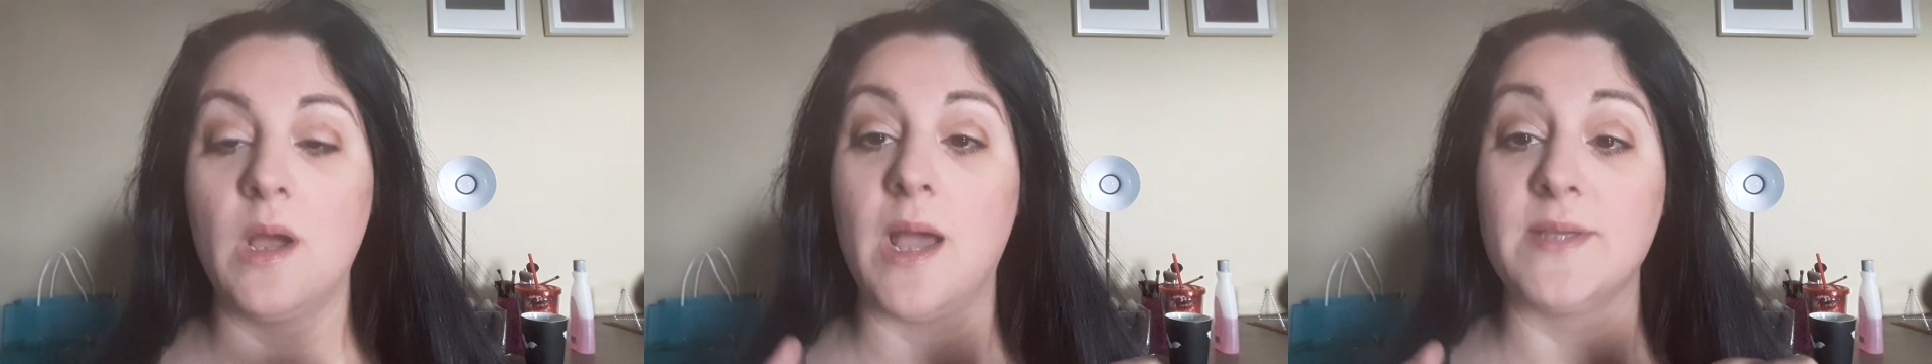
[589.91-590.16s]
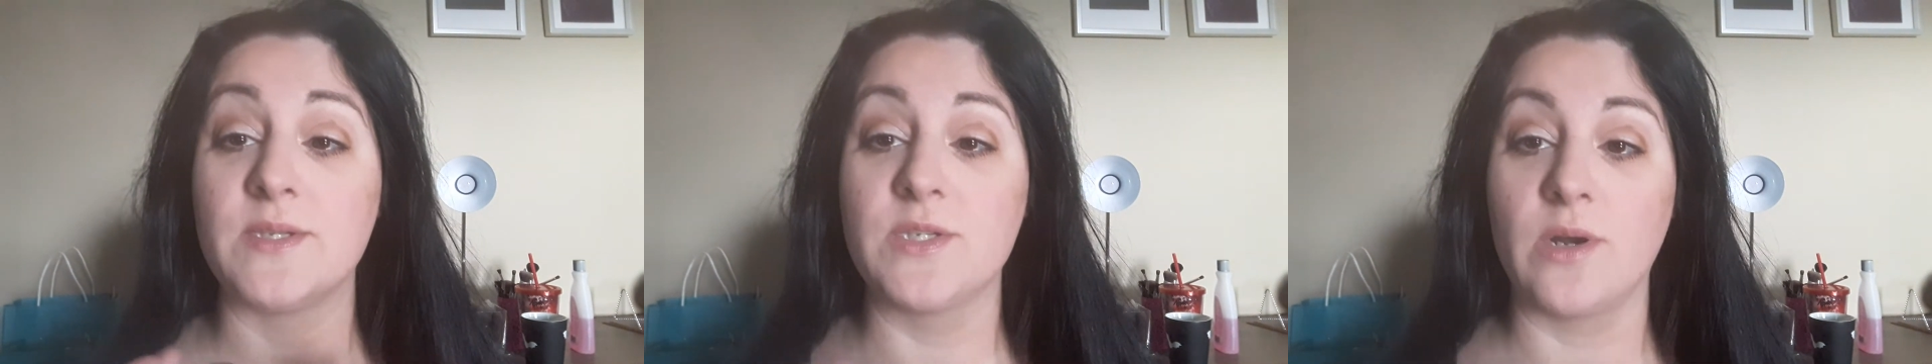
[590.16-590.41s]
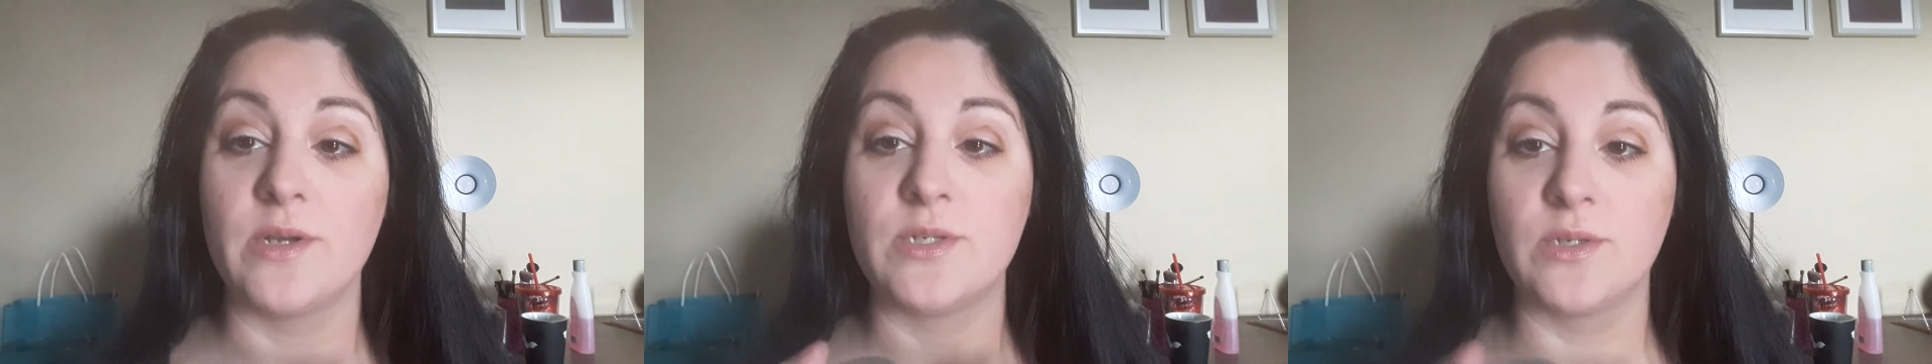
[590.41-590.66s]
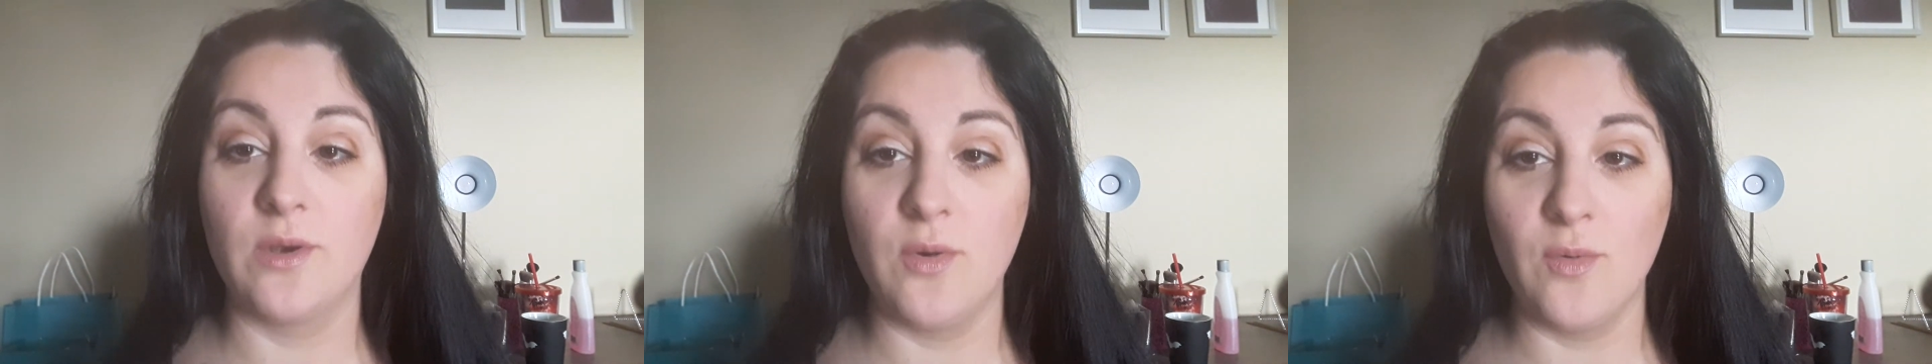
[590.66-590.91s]
as it started
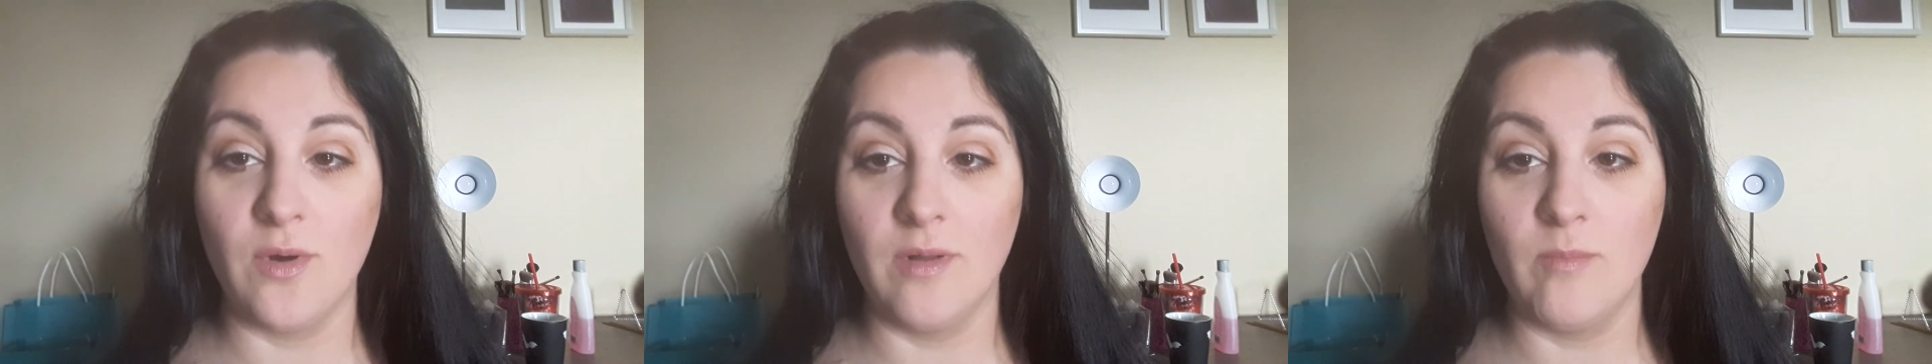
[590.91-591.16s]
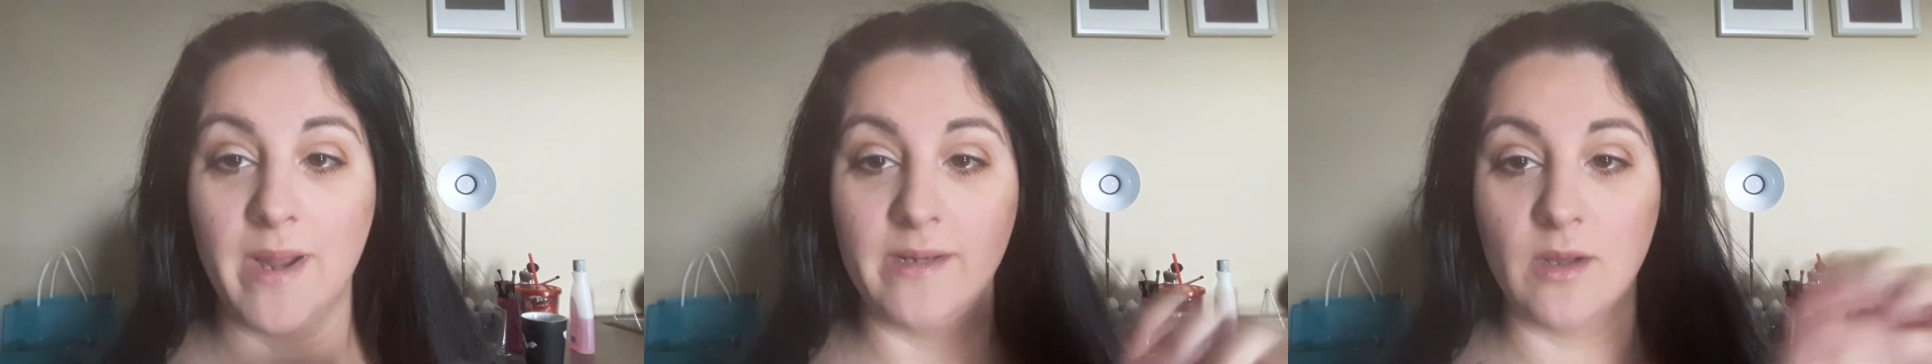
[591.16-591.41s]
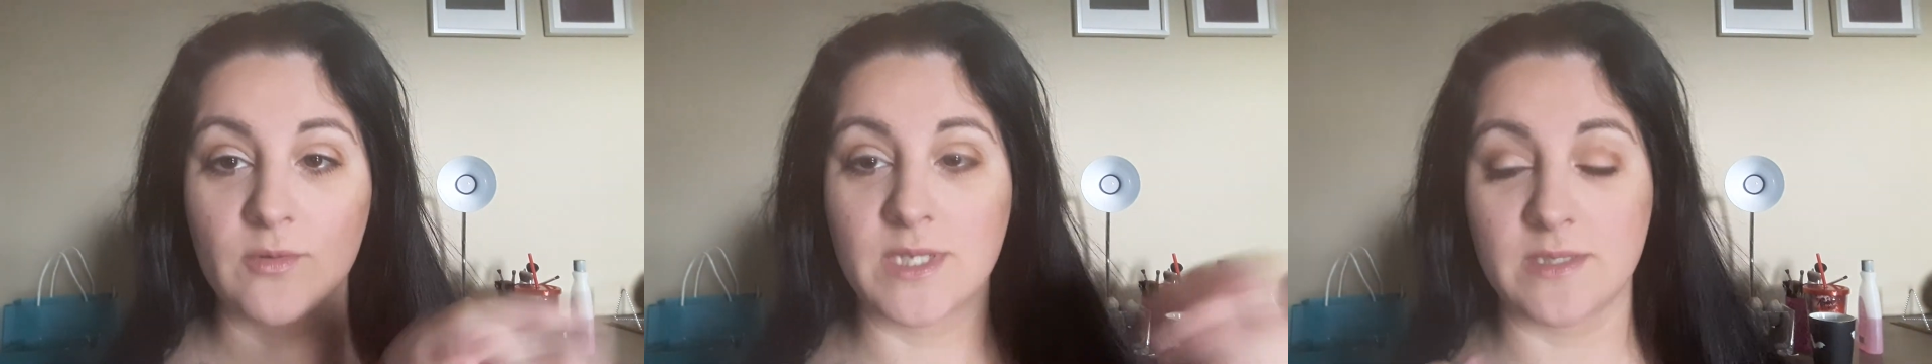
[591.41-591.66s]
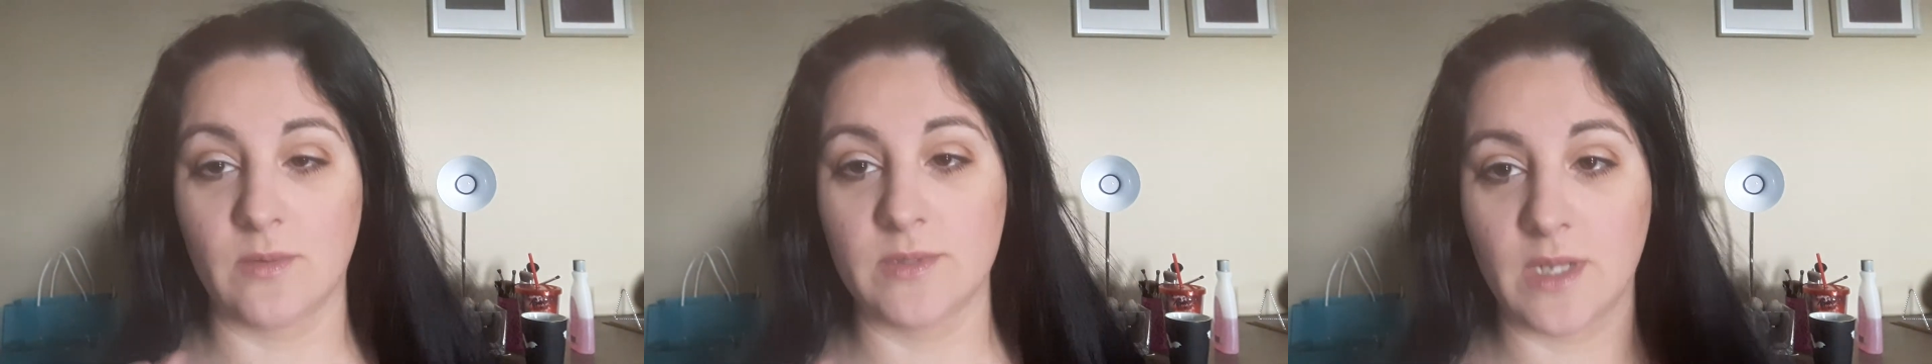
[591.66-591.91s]
to cool, my notes,
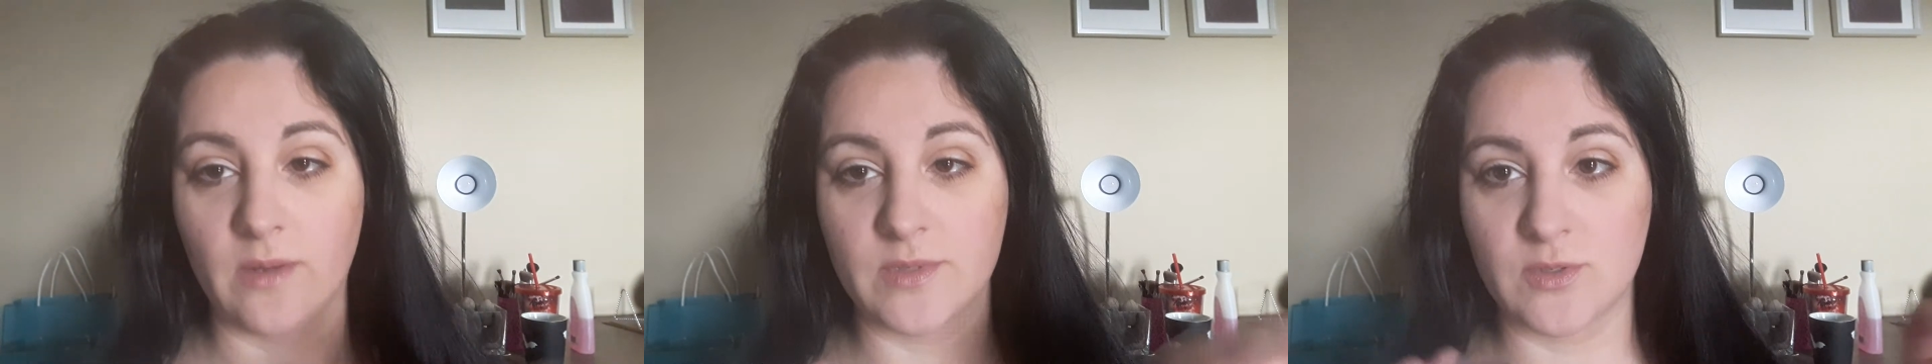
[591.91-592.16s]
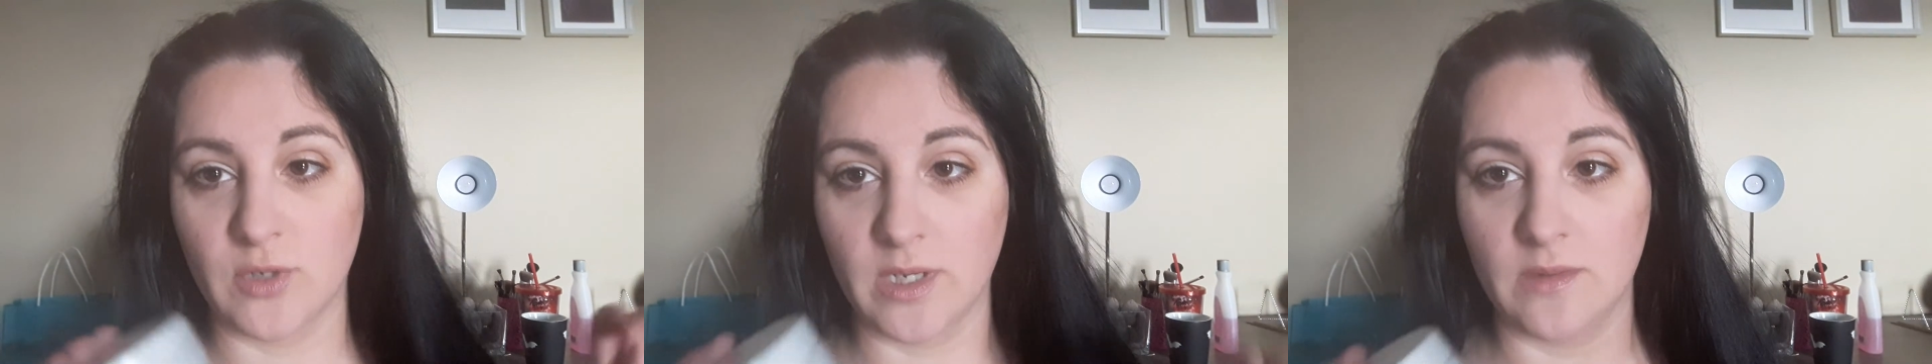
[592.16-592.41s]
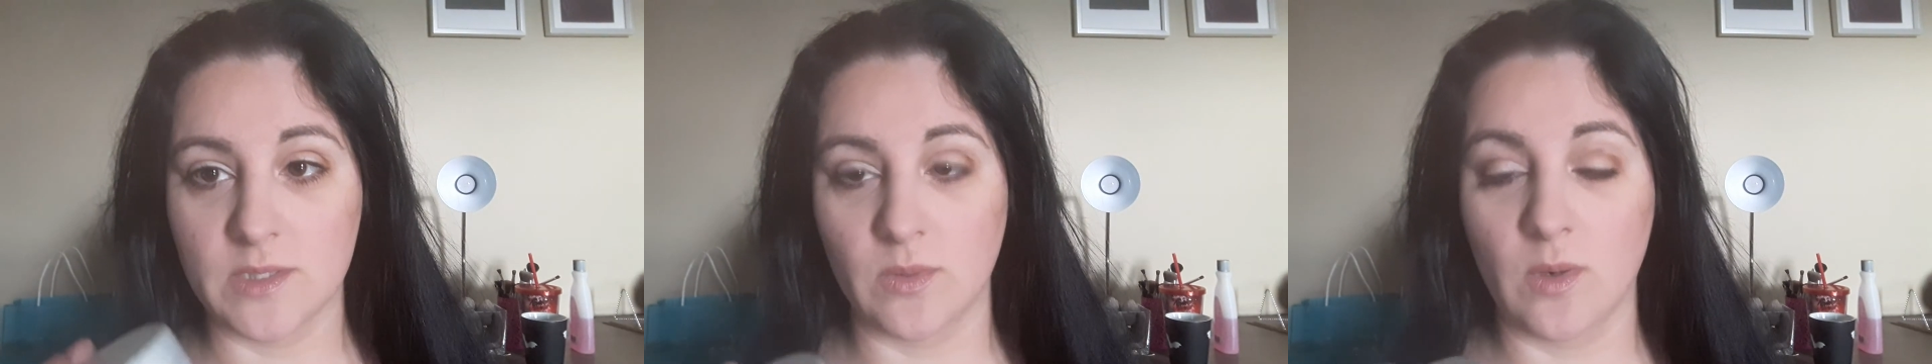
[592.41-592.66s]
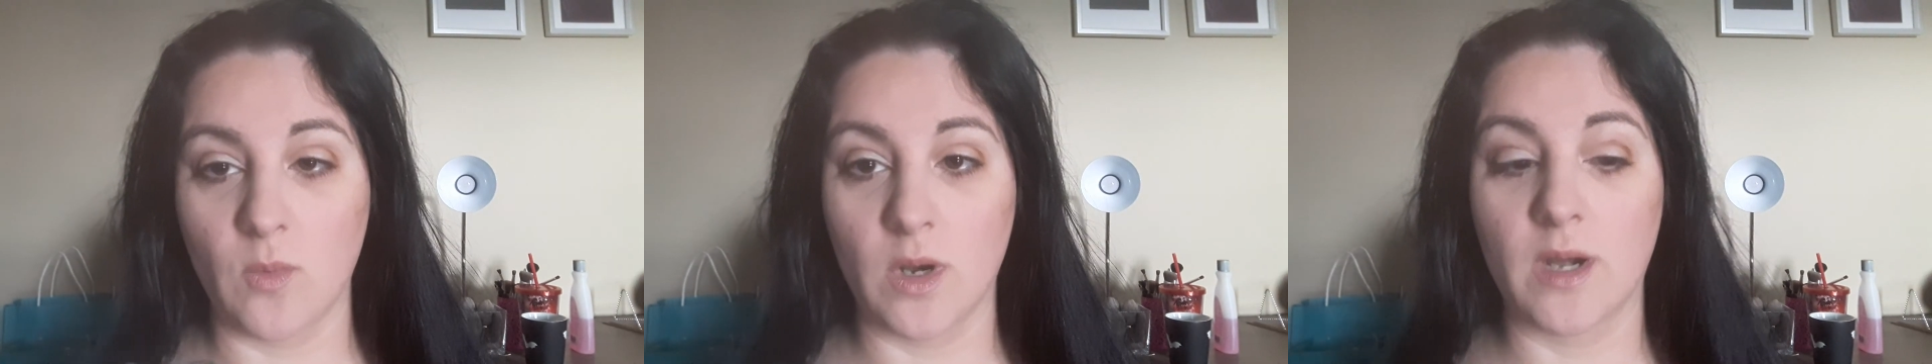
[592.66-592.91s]
because I was drinking this one
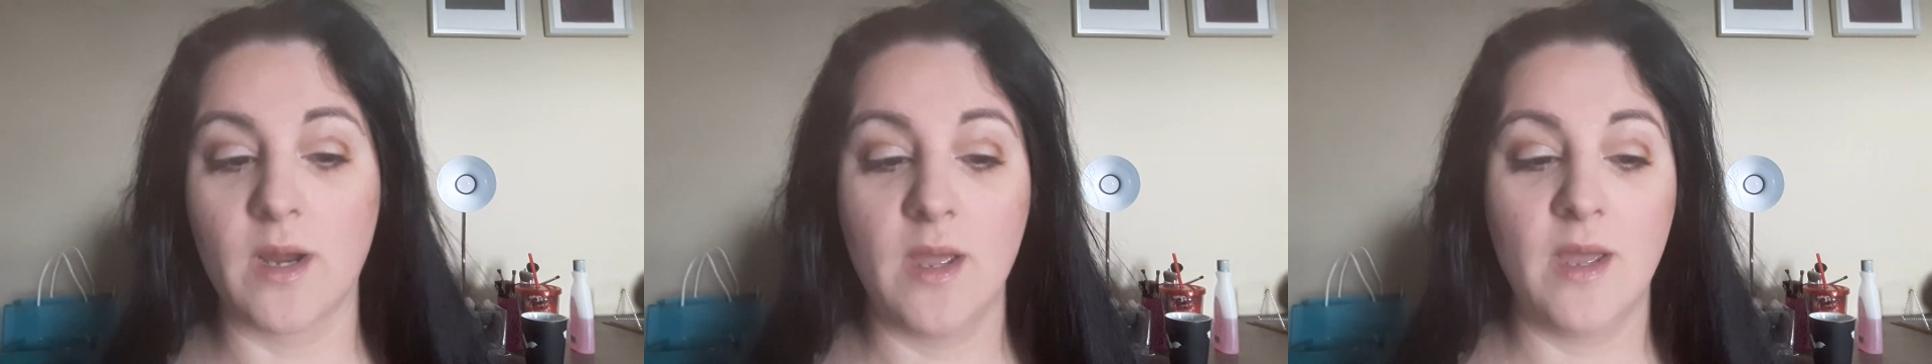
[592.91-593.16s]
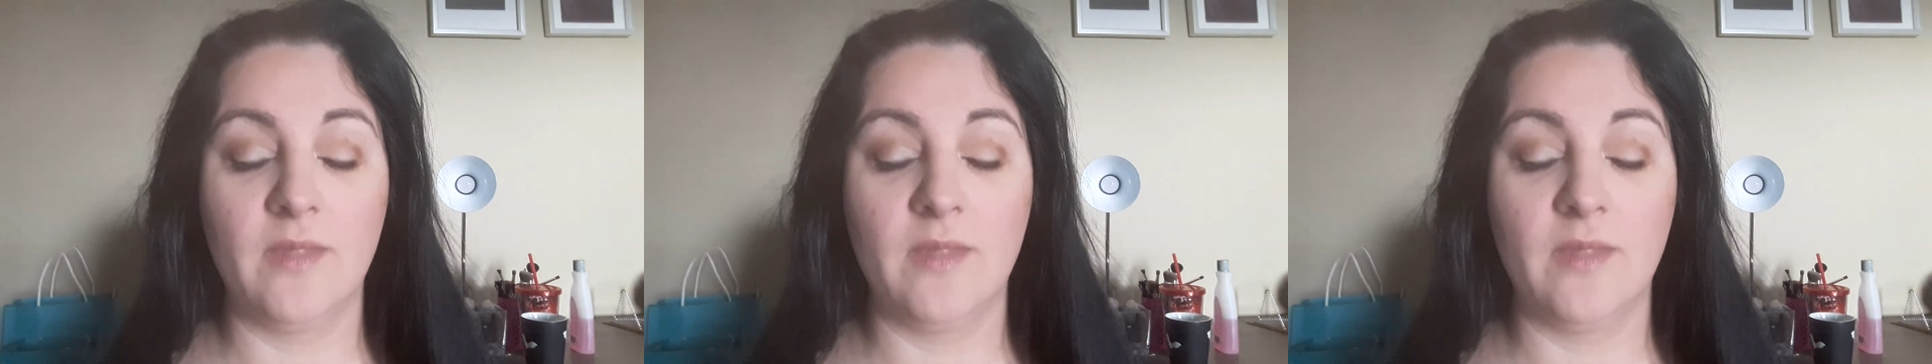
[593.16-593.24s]
at work,